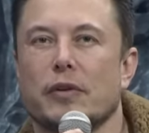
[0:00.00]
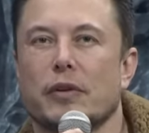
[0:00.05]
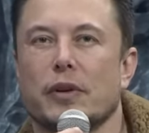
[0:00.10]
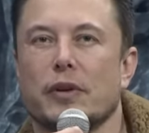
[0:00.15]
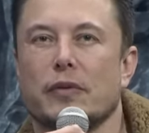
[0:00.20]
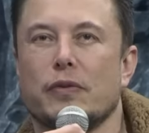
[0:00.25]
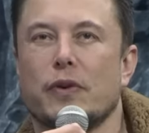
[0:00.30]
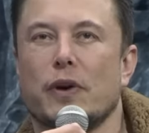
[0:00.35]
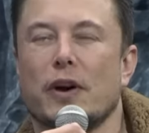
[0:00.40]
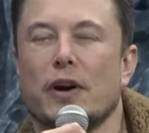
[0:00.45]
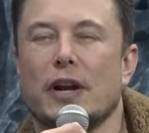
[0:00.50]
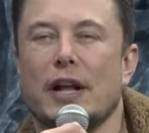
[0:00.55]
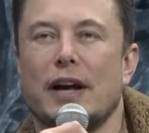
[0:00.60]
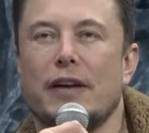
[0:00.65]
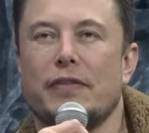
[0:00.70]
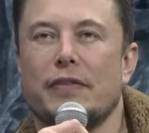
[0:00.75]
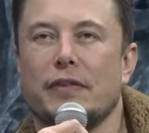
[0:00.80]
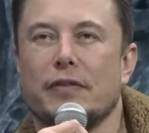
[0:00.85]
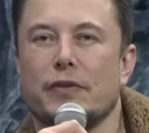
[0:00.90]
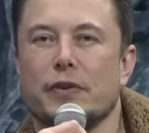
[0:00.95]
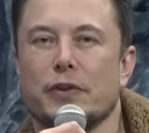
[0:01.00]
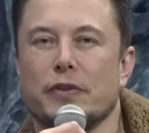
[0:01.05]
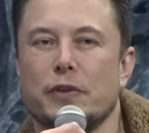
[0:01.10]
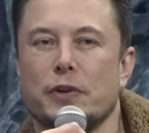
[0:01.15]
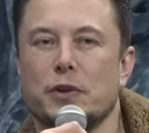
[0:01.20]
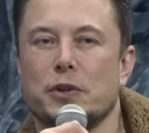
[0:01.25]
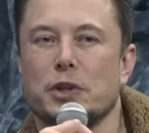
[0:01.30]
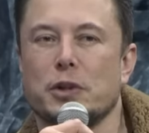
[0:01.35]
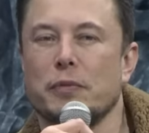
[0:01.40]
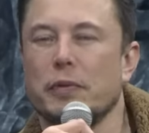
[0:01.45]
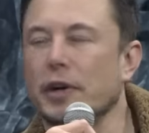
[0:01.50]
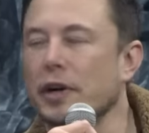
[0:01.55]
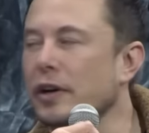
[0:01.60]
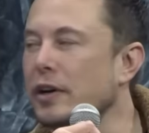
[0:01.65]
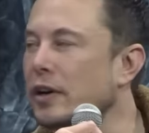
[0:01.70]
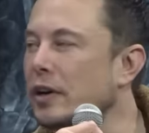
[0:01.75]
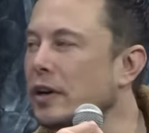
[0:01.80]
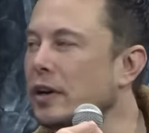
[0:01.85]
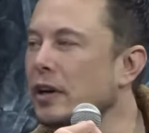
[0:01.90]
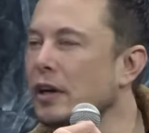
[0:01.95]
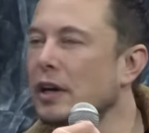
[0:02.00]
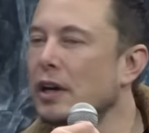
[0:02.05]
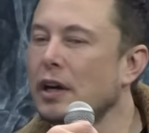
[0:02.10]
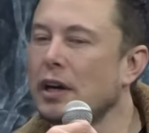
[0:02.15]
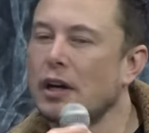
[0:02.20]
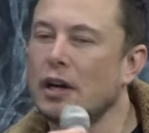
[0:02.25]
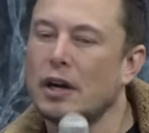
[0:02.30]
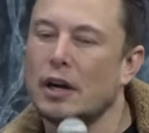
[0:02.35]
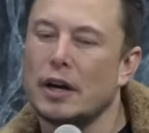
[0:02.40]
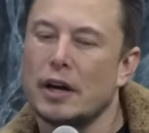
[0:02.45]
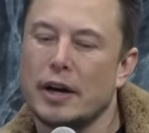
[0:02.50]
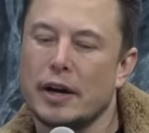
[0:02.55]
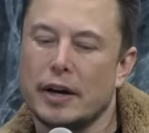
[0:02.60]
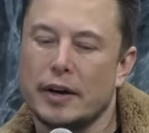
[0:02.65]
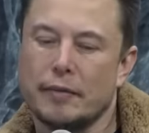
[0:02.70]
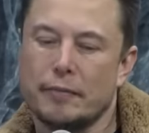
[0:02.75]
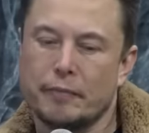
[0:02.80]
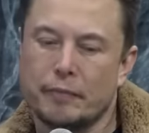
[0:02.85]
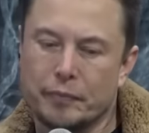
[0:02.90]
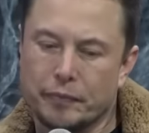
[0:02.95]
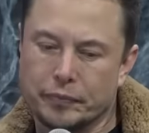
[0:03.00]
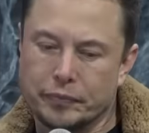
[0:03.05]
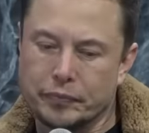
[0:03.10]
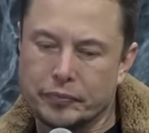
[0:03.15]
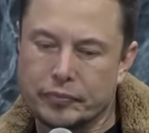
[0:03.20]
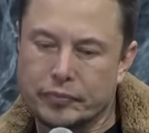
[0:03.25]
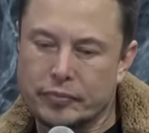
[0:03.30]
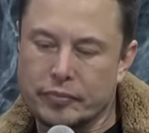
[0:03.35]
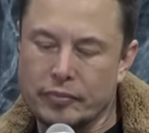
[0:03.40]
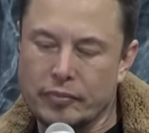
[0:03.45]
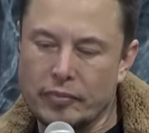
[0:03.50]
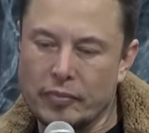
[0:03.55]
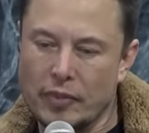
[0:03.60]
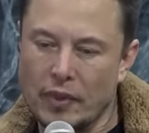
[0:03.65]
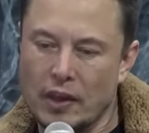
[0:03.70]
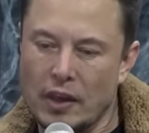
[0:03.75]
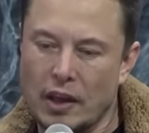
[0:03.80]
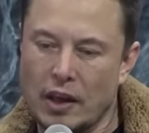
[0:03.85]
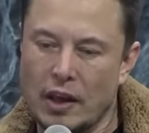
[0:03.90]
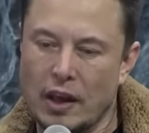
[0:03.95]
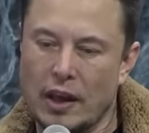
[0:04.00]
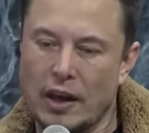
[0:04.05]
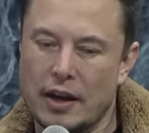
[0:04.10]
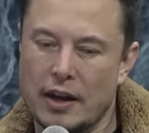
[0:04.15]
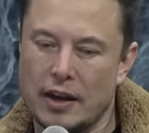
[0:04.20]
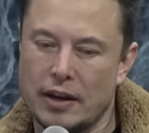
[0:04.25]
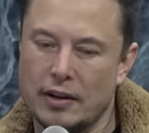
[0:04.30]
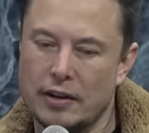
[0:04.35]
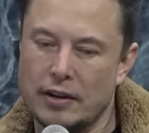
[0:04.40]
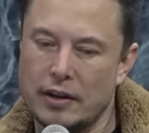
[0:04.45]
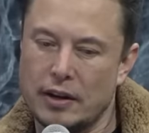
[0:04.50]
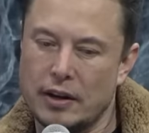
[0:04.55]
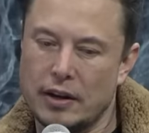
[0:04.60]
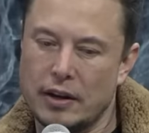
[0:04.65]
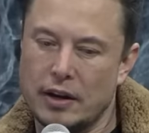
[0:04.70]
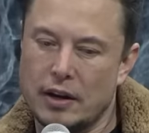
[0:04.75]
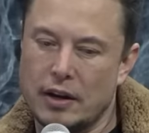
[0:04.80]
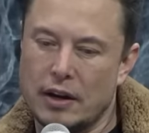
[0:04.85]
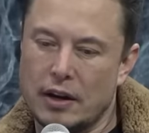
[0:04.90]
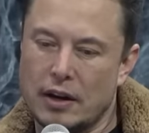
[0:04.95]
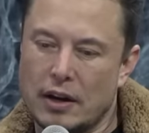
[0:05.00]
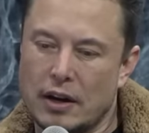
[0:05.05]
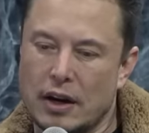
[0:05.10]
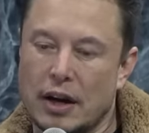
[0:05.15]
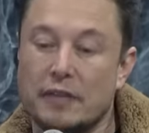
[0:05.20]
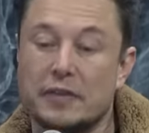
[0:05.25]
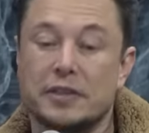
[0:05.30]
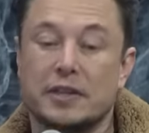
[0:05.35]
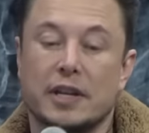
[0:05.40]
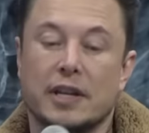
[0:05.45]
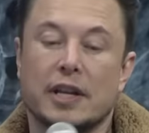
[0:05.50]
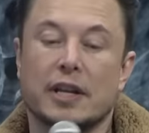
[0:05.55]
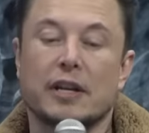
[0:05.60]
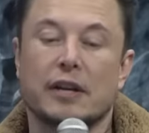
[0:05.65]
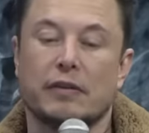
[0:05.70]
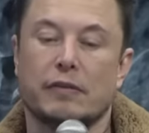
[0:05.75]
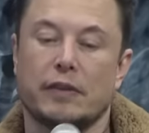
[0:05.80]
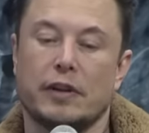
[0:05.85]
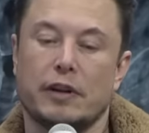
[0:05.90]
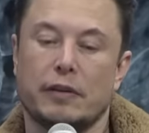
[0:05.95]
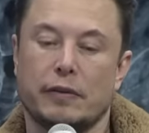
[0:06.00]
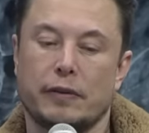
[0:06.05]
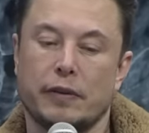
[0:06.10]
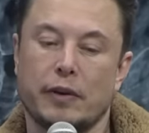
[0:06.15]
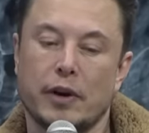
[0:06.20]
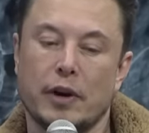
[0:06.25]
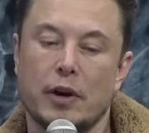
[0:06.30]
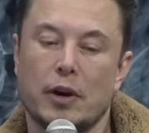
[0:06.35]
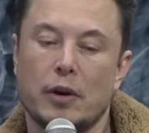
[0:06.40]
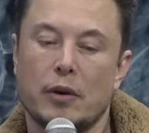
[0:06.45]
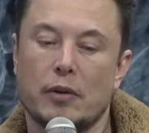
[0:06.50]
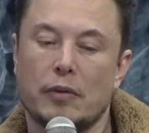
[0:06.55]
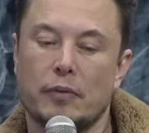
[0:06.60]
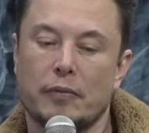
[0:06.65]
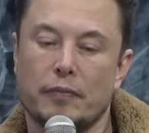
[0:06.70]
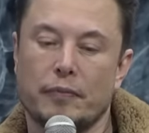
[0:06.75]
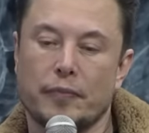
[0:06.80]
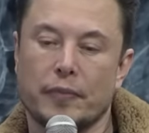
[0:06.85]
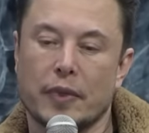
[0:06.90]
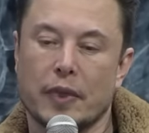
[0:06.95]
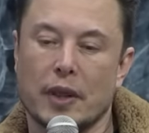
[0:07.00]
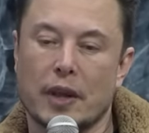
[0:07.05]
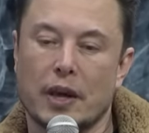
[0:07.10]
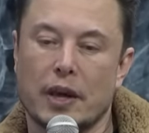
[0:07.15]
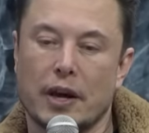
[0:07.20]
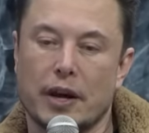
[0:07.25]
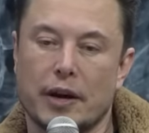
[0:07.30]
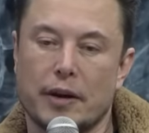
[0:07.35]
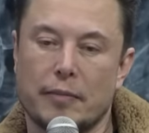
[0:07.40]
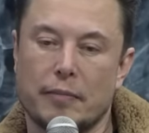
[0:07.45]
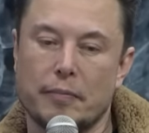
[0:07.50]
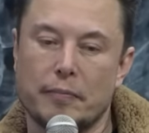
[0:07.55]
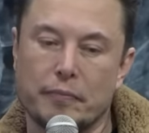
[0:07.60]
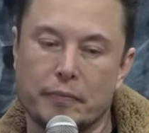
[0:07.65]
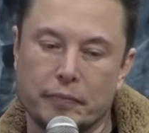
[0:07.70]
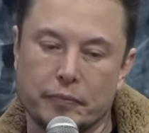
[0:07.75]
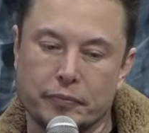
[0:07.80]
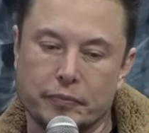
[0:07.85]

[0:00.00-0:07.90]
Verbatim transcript: you know, for our life and for the future to be good, um, and I would say that if if um,